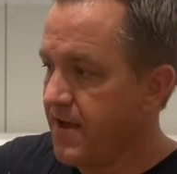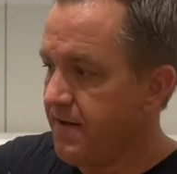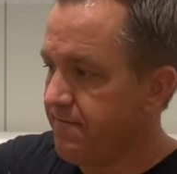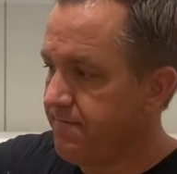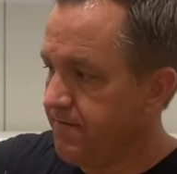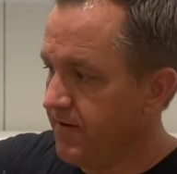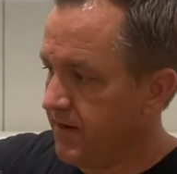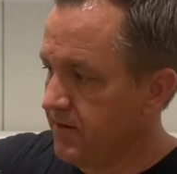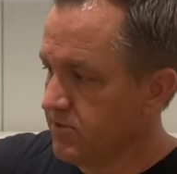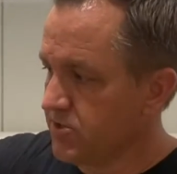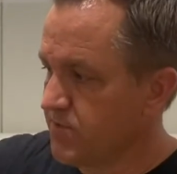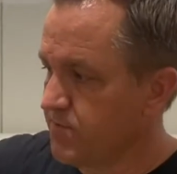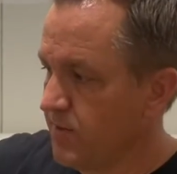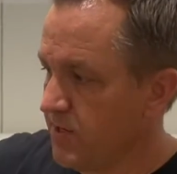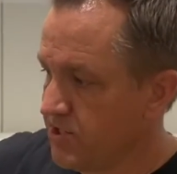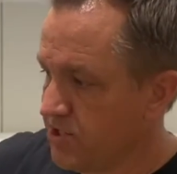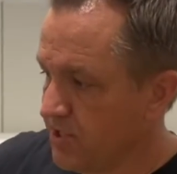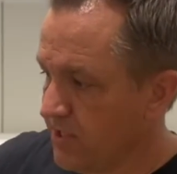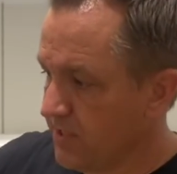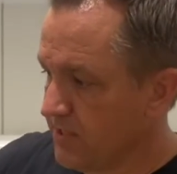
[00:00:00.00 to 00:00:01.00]
final
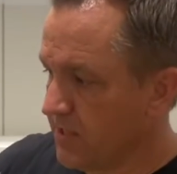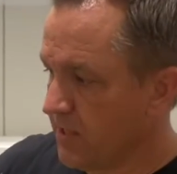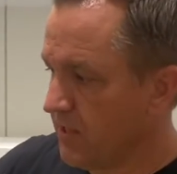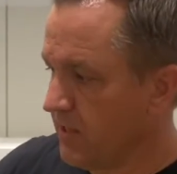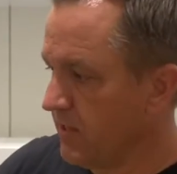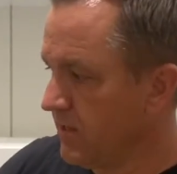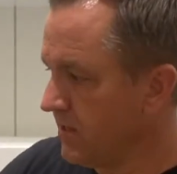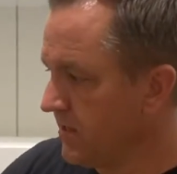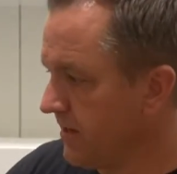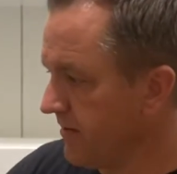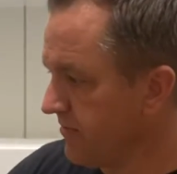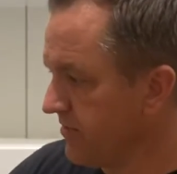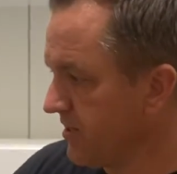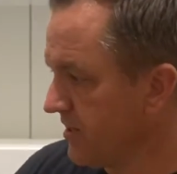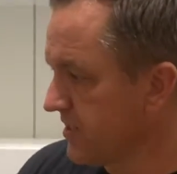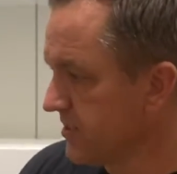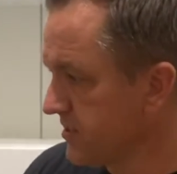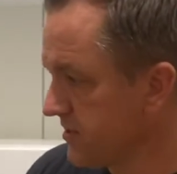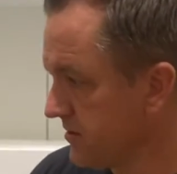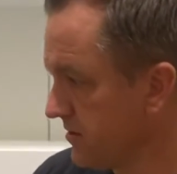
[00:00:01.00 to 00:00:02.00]
sponging done,
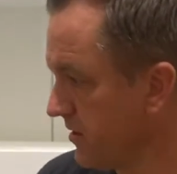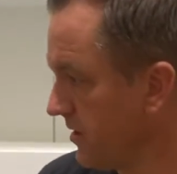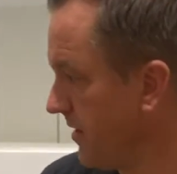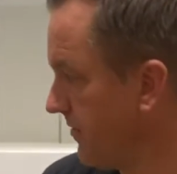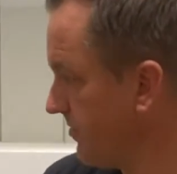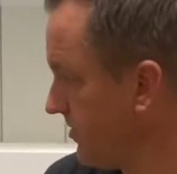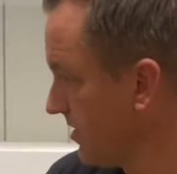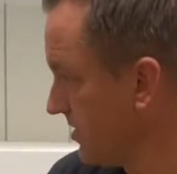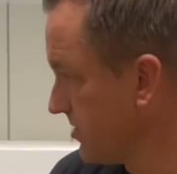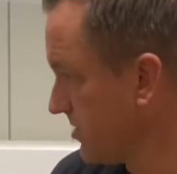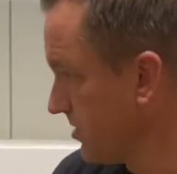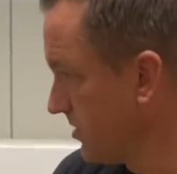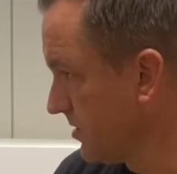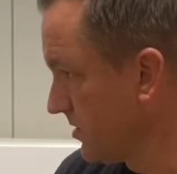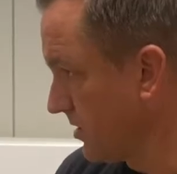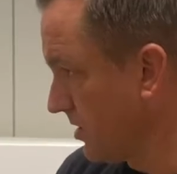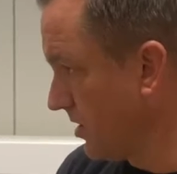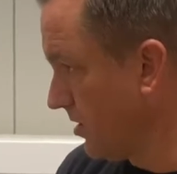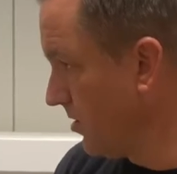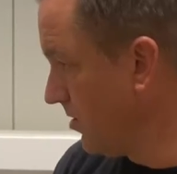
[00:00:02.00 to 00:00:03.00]
everything's good to
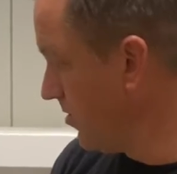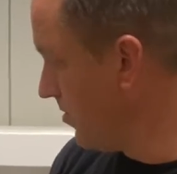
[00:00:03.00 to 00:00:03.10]
go.